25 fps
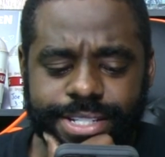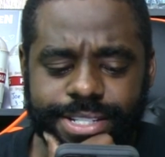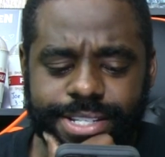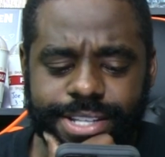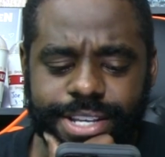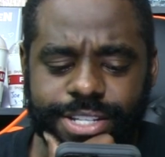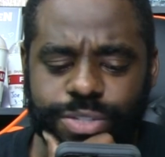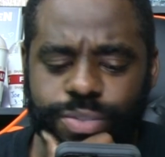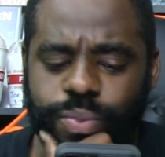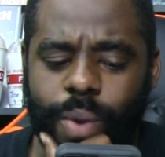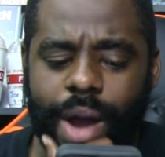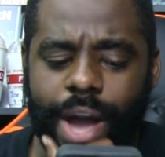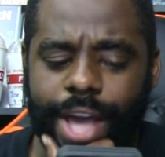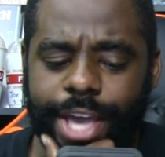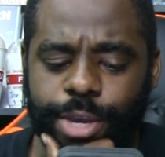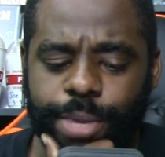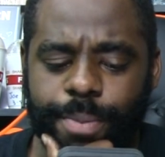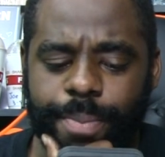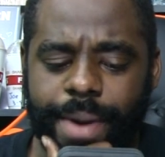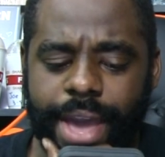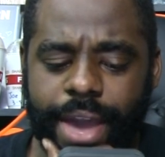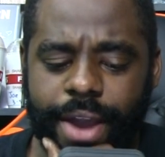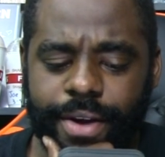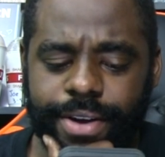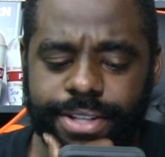He says, Why,
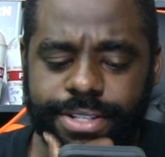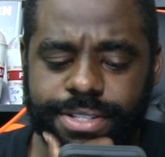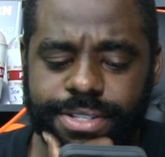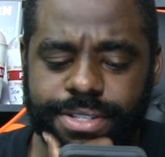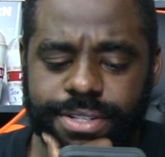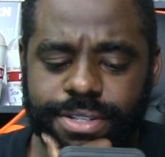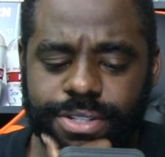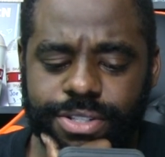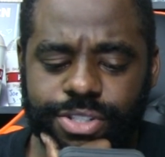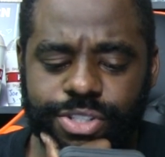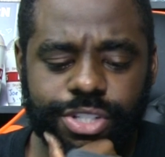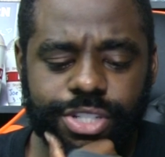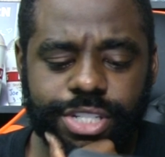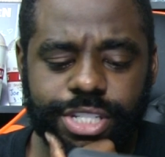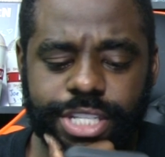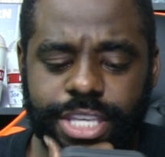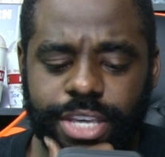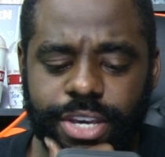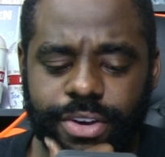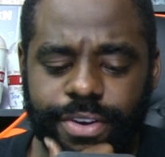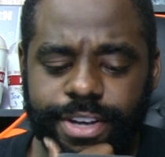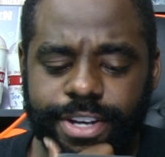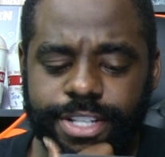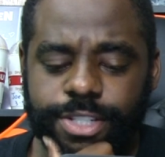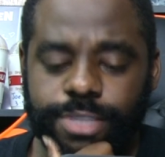your parents? Just
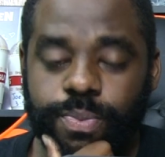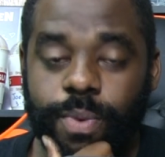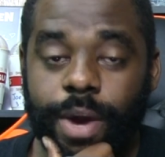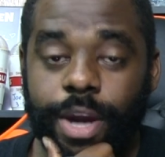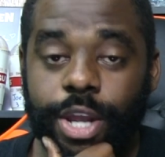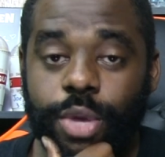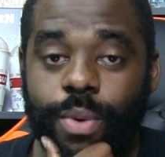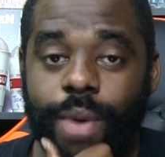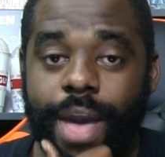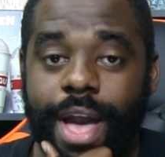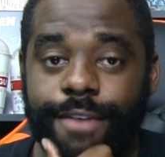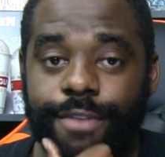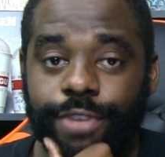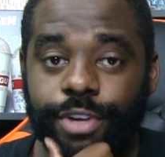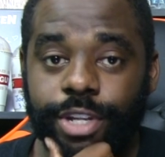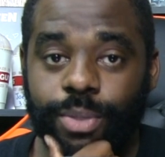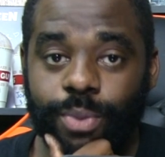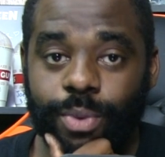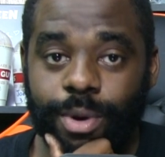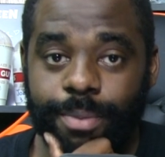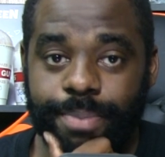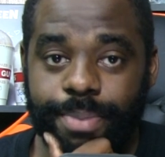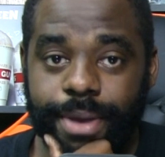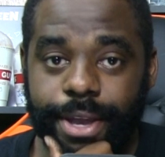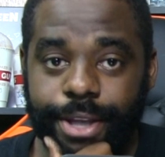curious, why do you have only
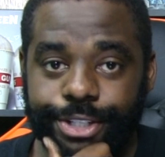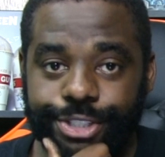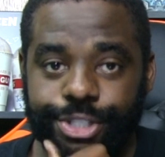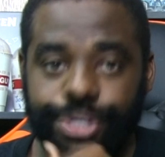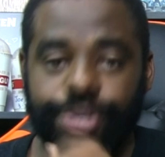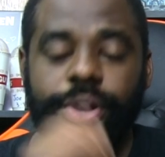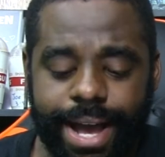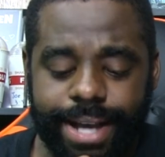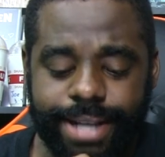one picture?